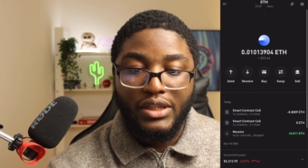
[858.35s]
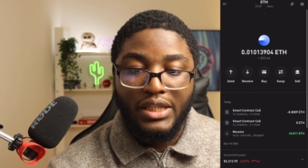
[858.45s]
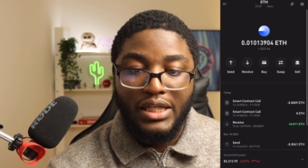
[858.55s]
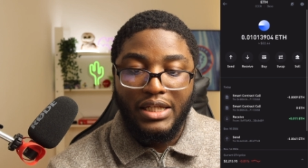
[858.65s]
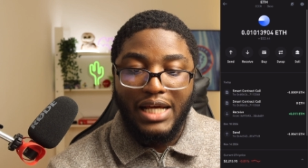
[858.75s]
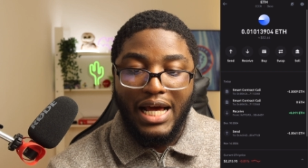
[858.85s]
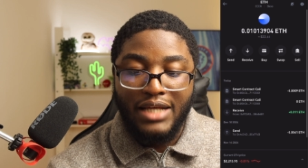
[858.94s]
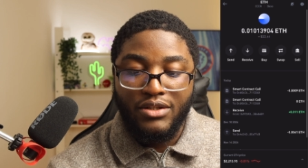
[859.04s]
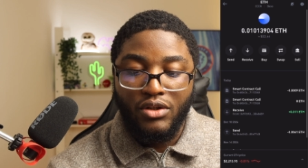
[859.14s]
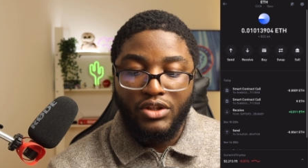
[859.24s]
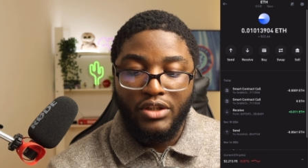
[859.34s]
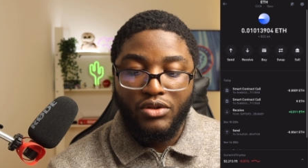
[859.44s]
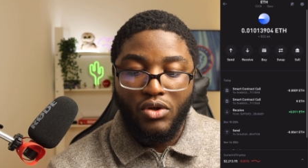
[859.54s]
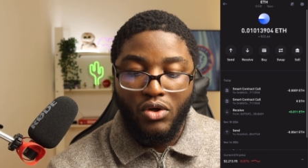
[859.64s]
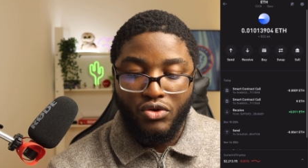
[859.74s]
did has not yet
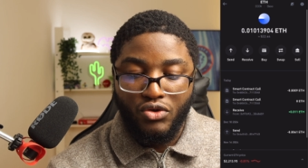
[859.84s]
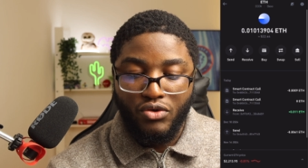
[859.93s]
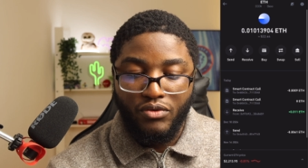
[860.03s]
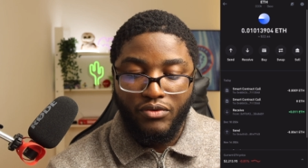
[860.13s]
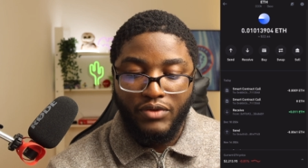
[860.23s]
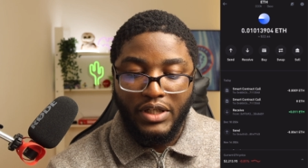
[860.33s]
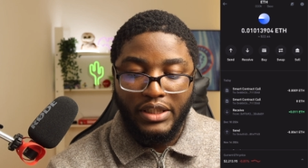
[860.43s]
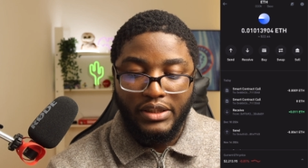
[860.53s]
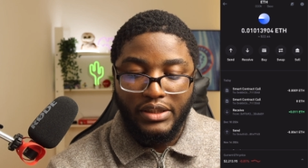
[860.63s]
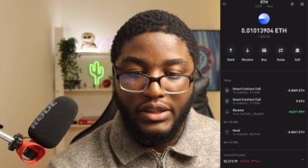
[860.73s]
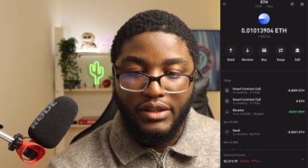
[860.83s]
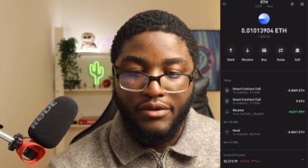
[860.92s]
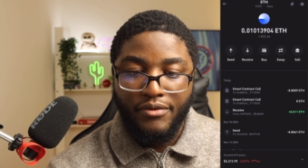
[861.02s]
gone through finally.